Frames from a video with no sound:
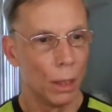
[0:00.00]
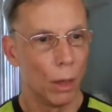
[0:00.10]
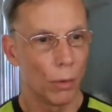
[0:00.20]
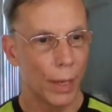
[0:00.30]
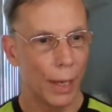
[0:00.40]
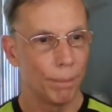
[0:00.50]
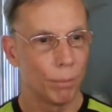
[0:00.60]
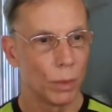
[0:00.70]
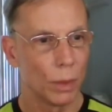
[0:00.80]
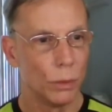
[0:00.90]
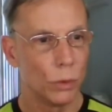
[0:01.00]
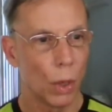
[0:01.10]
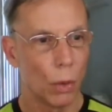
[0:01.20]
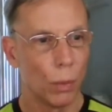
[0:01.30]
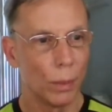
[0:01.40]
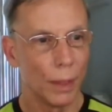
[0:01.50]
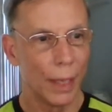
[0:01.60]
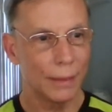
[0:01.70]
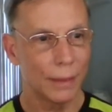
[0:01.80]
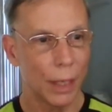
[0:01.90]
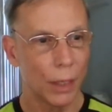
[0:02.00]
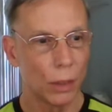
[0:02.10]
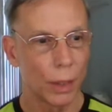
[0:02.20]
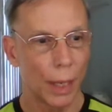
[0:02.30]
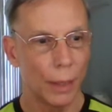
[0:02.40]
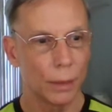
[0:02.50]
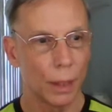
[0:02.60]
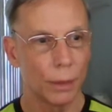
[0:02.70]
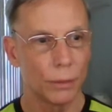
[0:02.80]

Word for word: Okay, so let's take a look at uh,